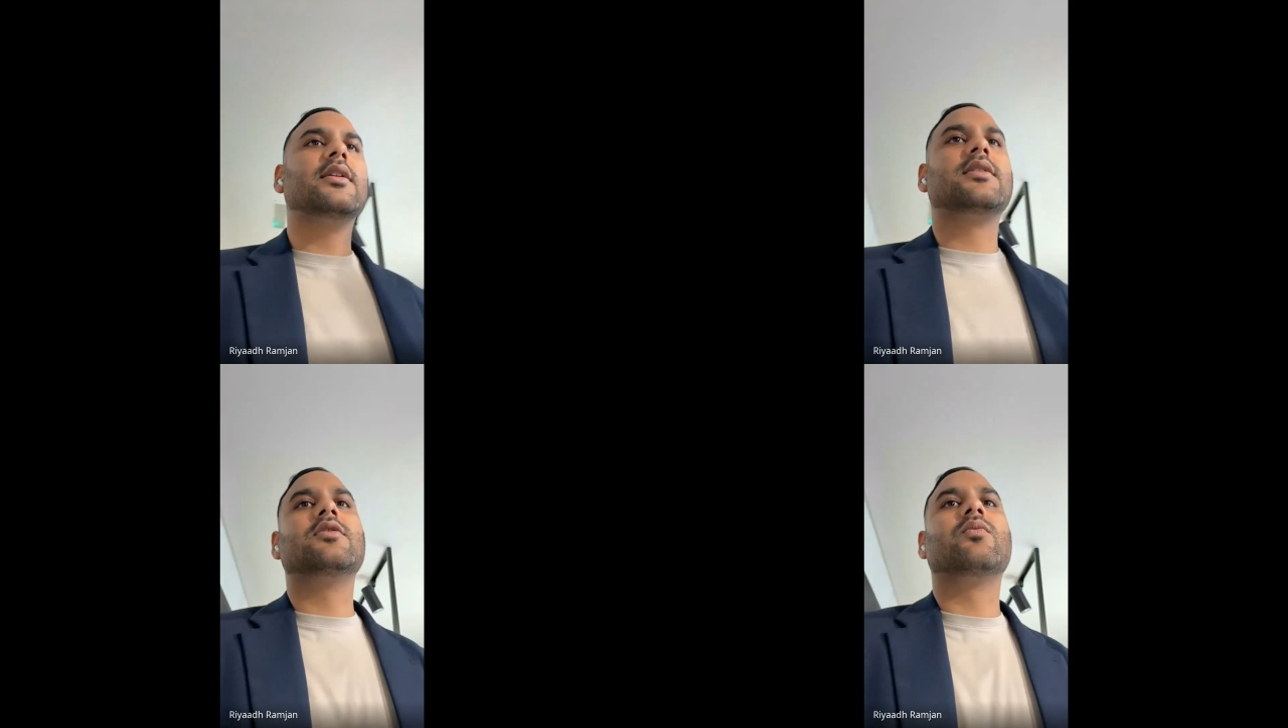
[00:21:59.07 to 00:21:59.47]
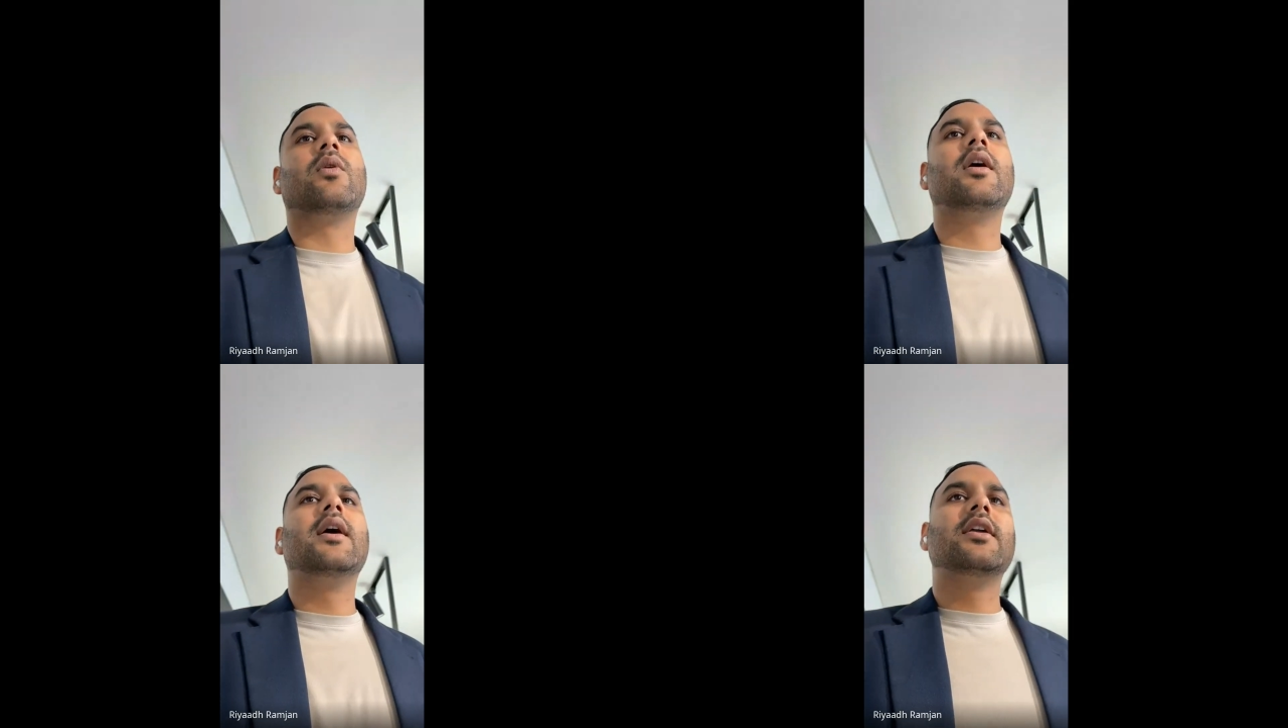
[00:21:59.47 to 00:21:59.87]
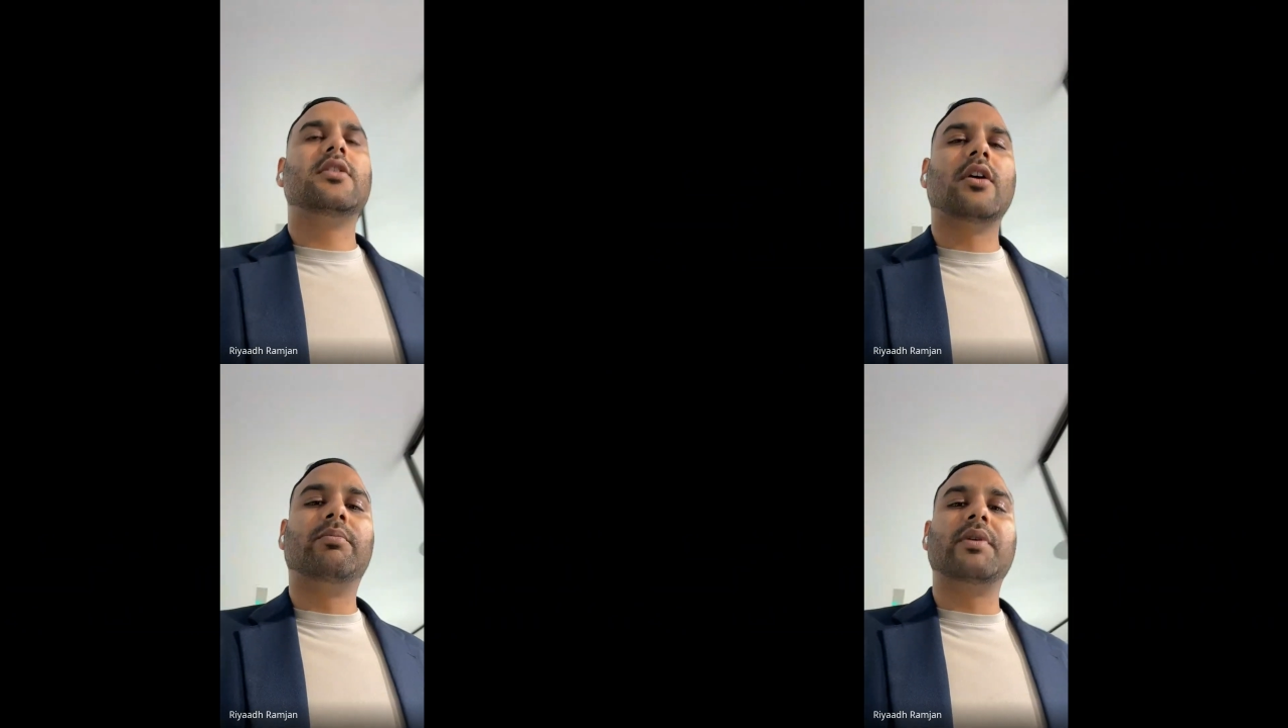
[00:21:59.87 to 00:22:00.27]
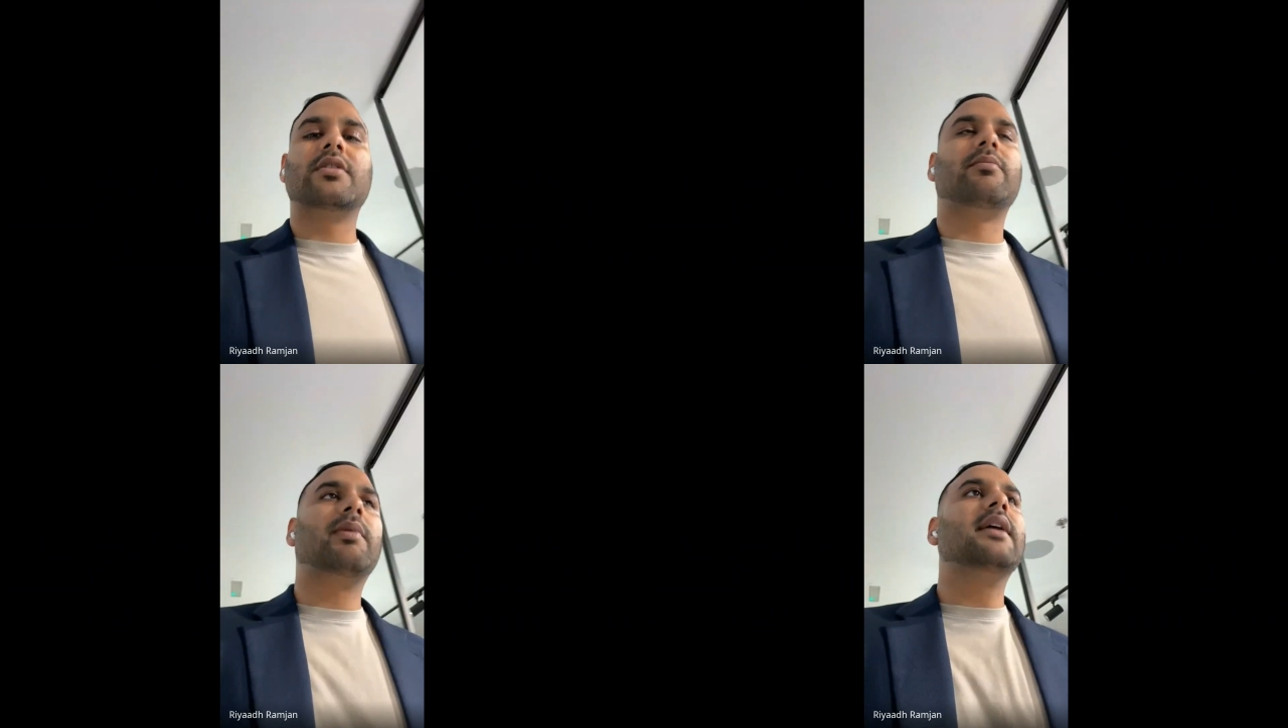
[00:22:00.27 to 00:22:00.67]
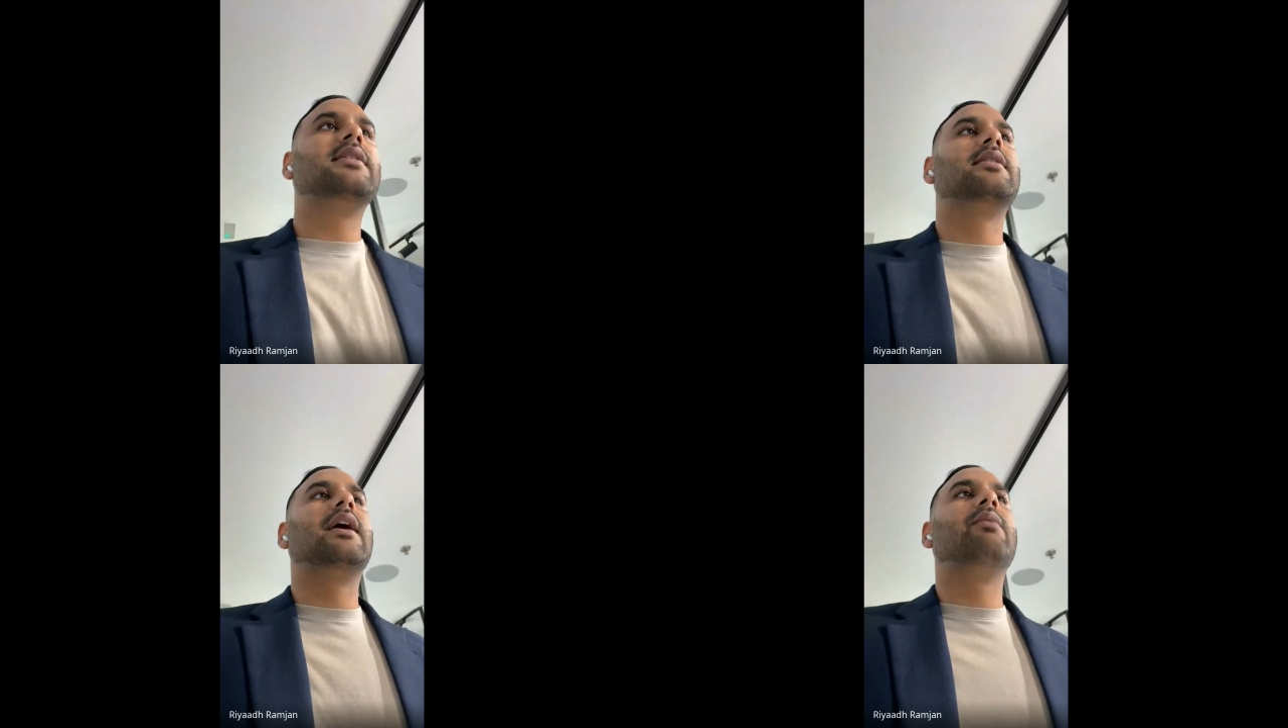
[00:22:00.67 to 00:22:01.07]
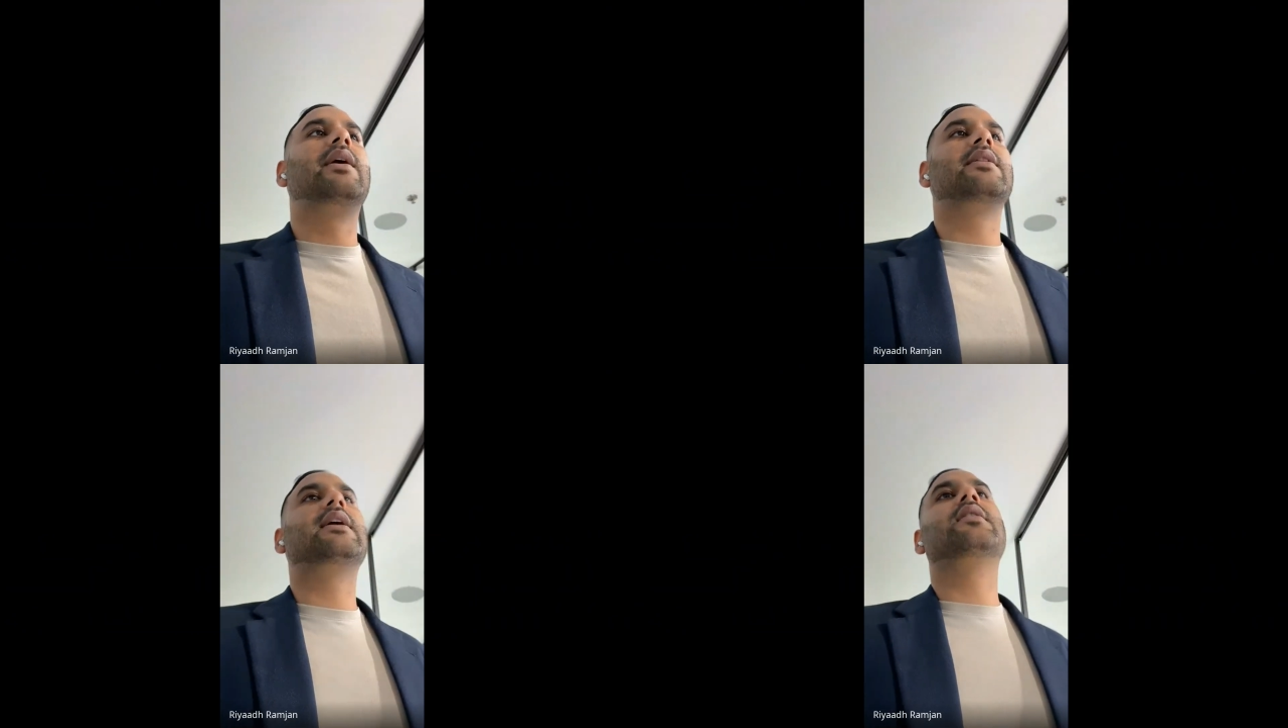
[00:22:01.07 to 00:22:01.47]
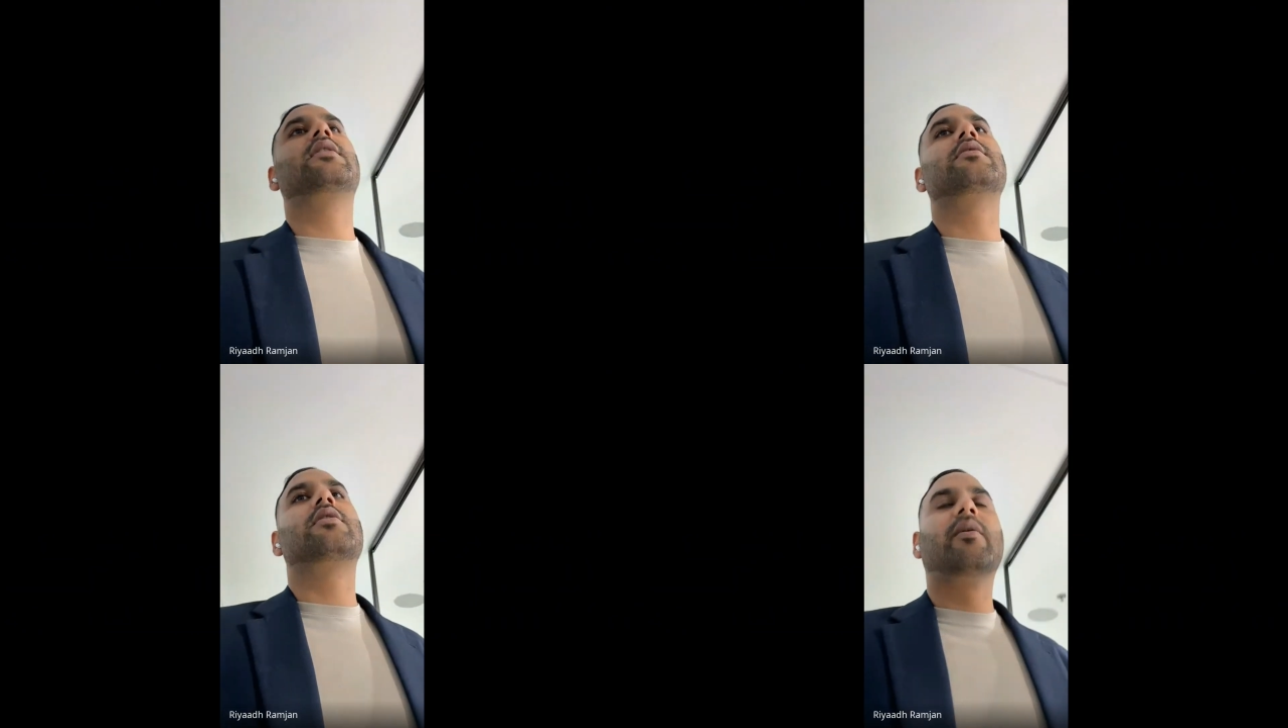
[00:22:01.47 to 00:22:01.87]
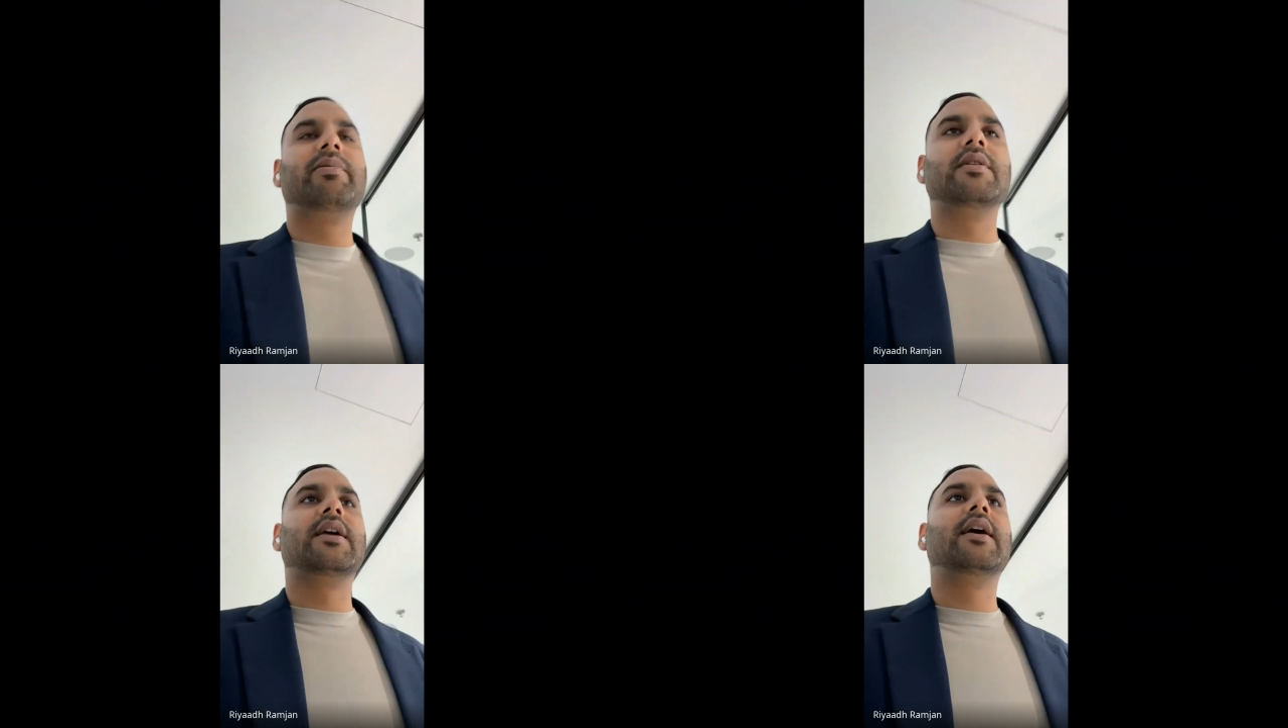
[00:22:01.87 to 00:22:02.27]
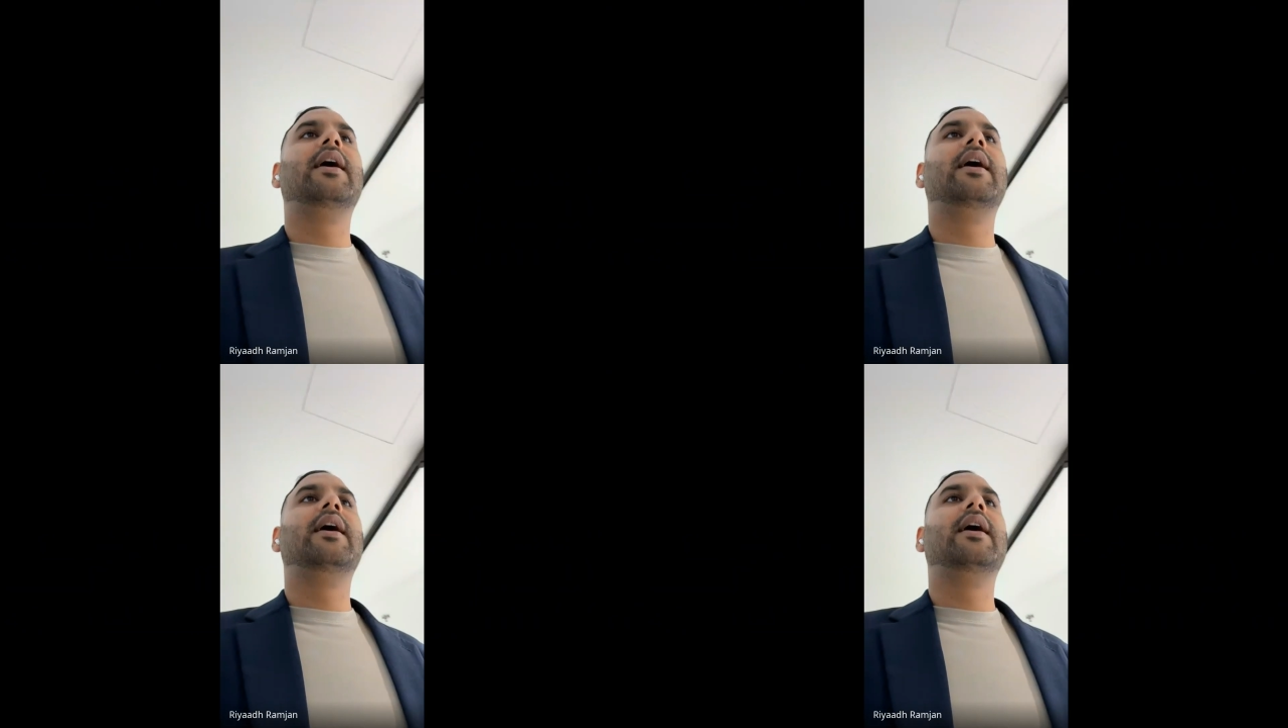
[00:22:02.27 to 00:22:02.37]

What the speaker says: This is what, brings the prices down, whereas Ellington's the opposite.